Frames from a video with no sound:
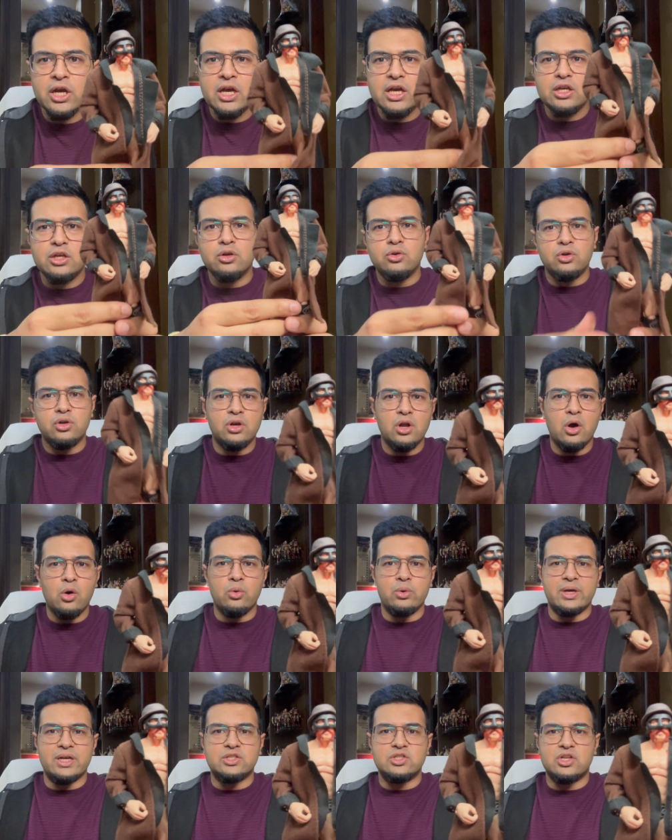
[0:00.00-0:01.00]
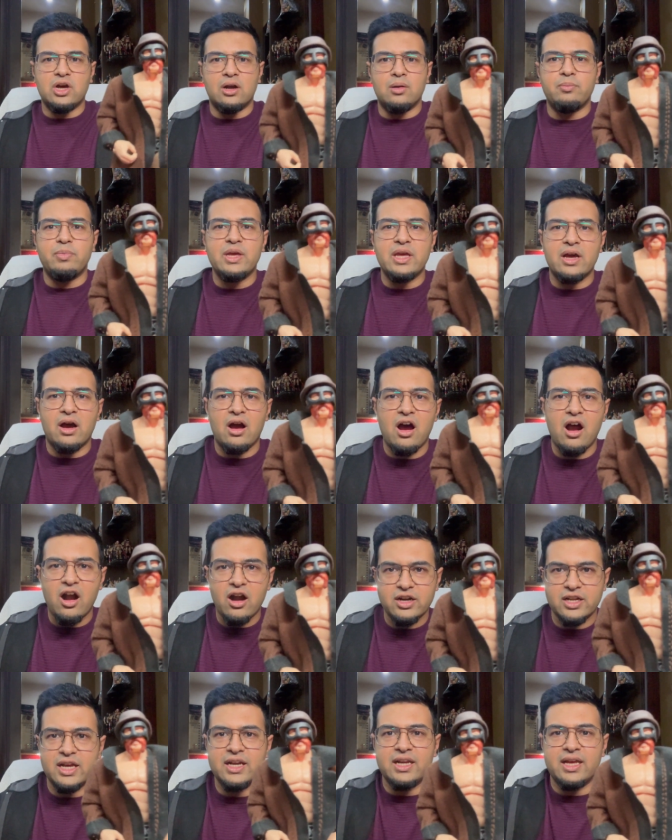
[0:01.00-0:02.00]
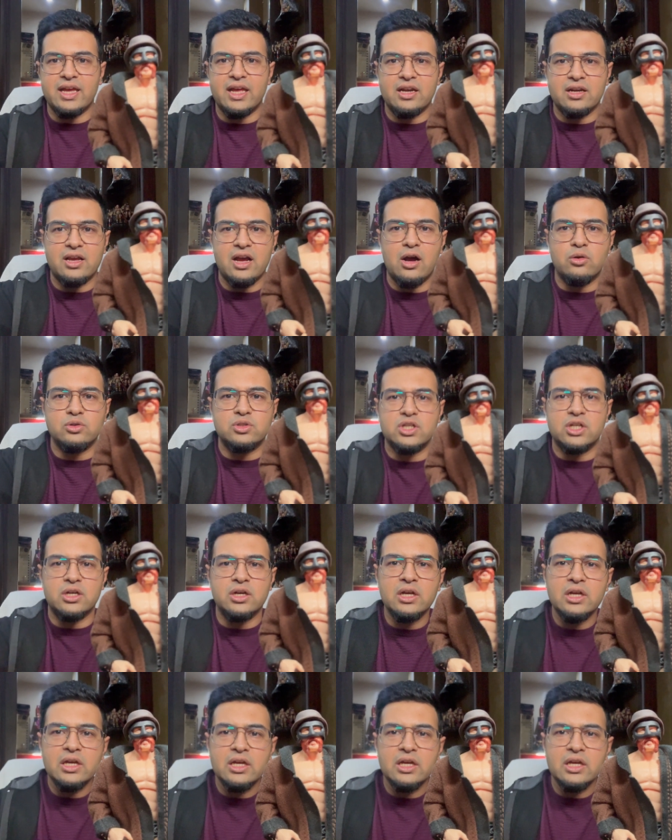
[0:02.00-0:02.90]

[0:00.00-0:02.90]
you know it's going to be a hard-hitting encounter,